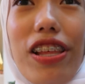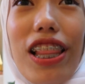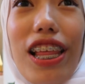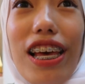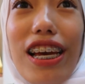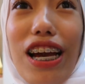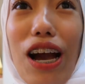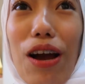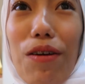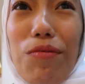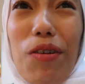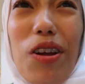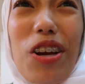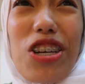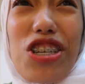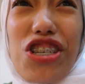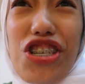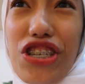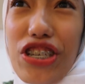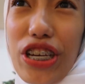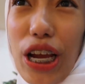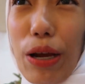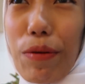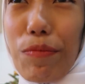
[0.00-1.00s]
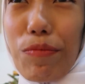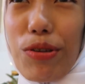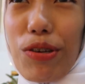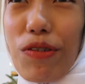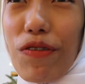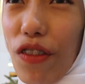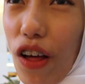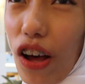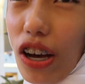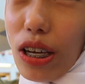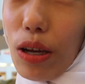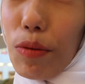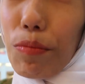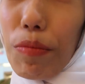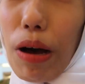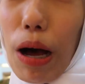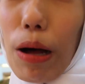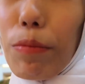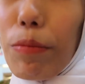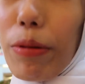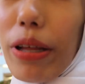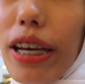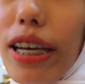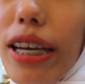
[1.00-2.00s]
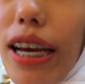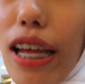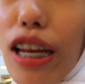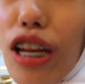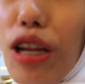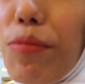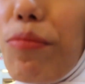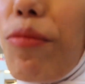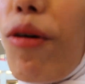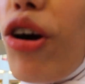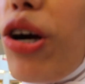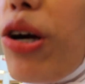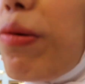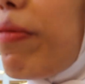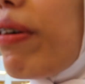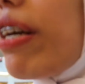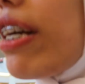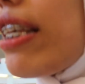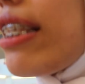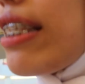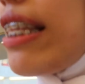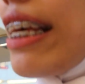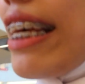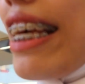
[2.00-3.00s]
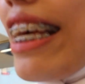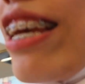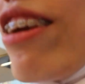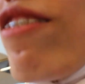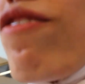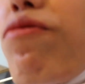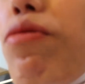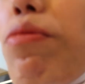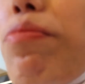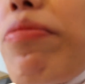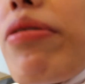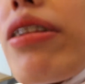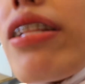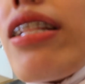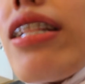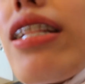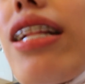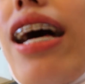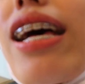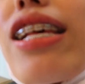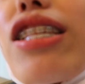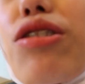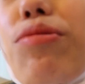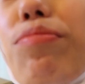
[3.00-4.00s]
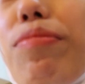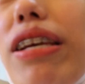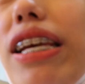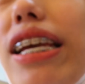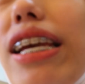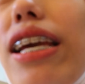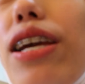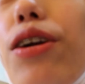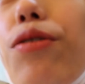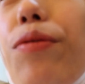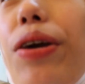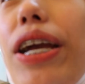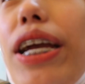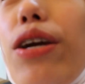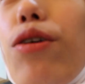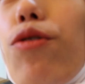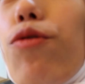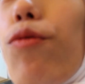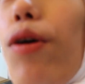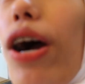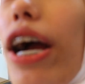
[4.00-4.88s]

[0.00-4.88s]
feel like I'm not ashamed to vlog in public anymore because like if people ask me, wait,